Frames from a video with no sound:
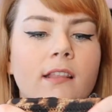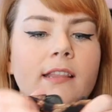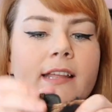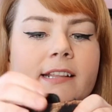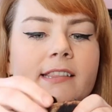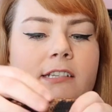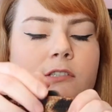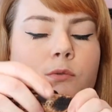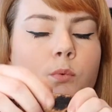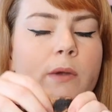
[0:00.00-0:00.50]

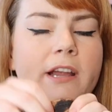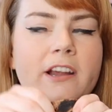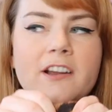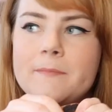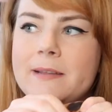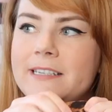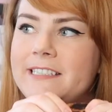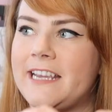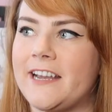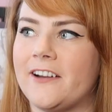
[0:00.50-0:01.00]
like this
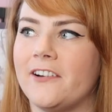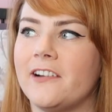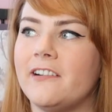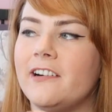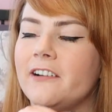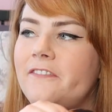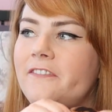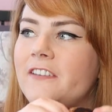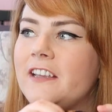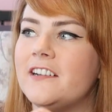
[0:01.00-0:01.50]
weird material.
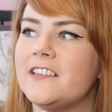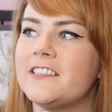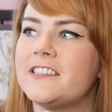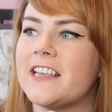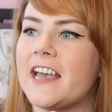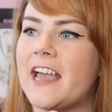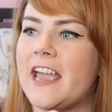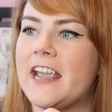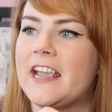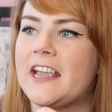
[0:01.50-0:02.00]
It feels
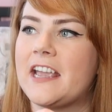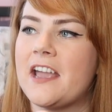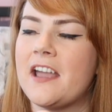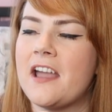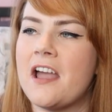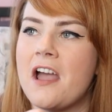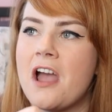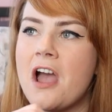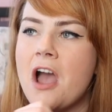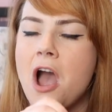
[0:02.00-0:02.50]

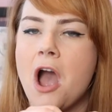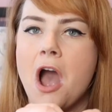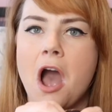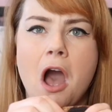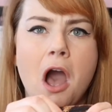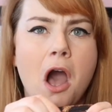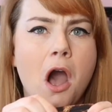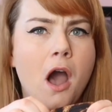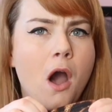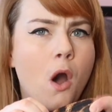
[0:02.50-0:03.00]
like
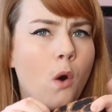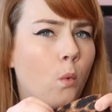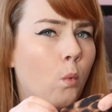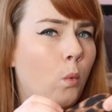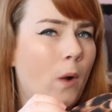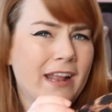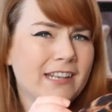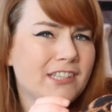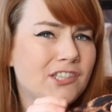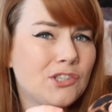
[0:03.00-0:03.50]
a
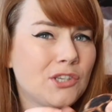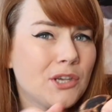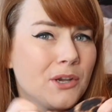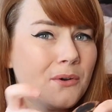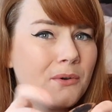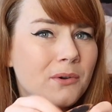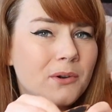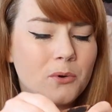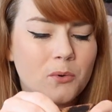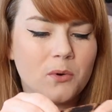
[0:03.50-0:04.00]

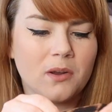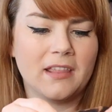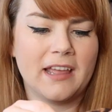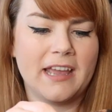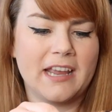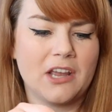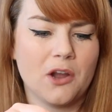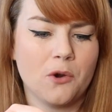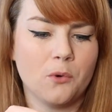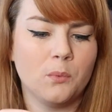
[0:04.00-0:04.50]
wetsuit or
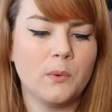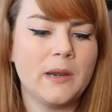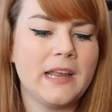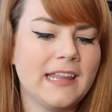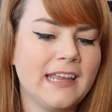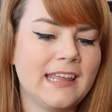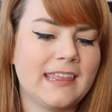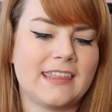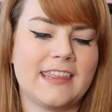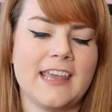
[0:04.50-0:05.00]
like a
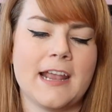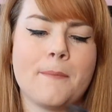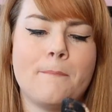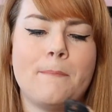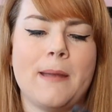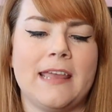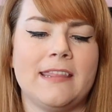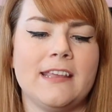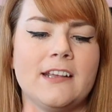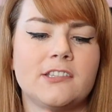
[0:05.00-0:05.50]
really thick
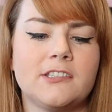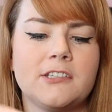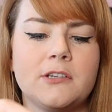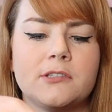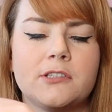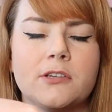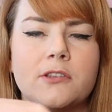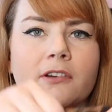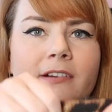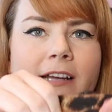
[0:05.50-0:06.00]
bathing
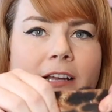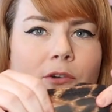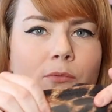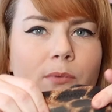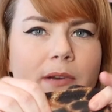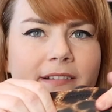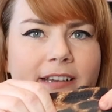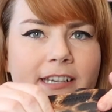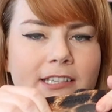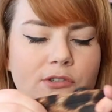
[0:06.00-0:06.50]
suit. So they're like
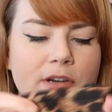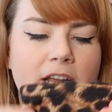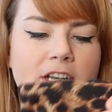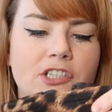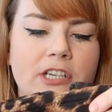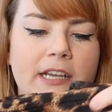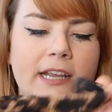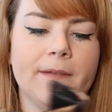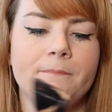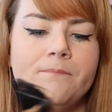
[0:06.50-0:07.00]
really
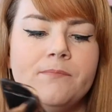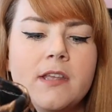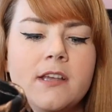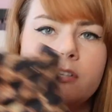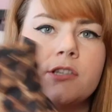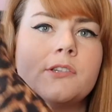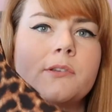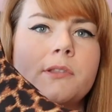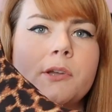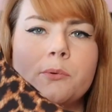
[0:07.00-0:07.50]
stretchy.
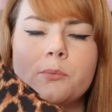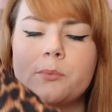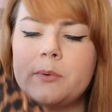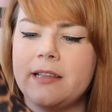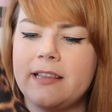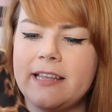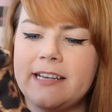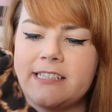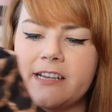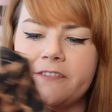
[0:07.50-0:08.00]
So they're
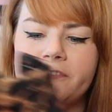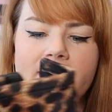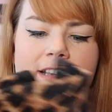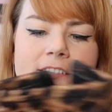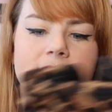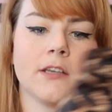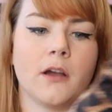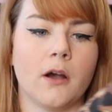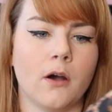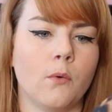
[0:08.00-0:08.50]
really
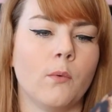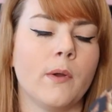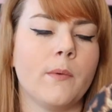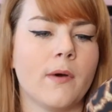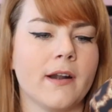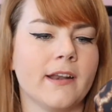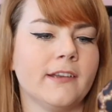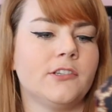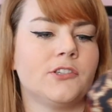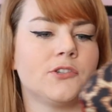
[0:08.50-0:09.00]
different. So we
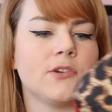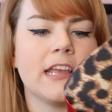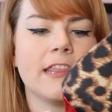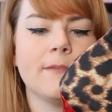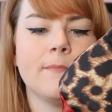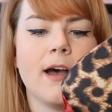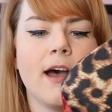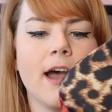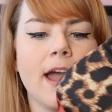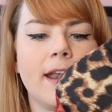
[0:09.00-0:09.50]
wanted to try
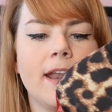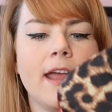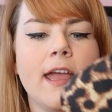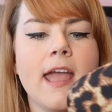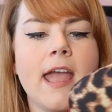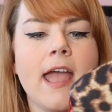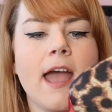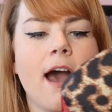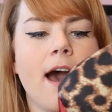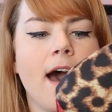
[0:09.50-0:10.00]
them on.
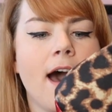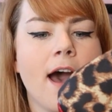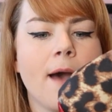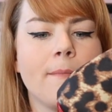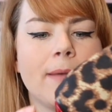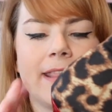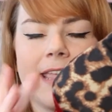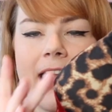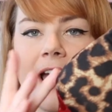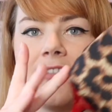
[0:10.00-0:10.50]

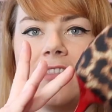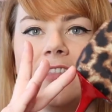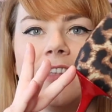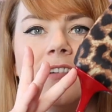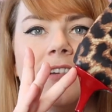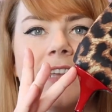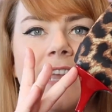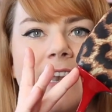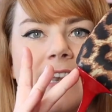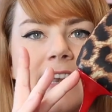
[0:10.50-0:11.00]
And they have a
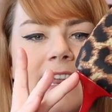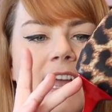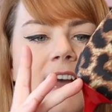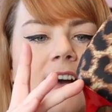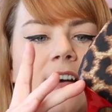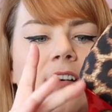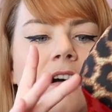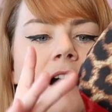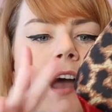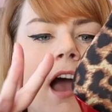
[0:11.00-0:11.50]
little kitten
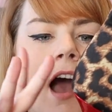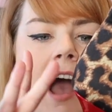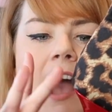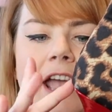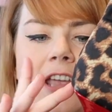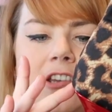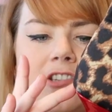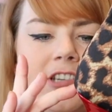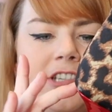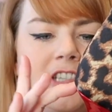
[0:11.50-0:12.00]
heel.
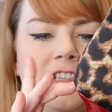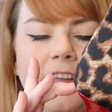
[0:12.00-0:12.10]
I usually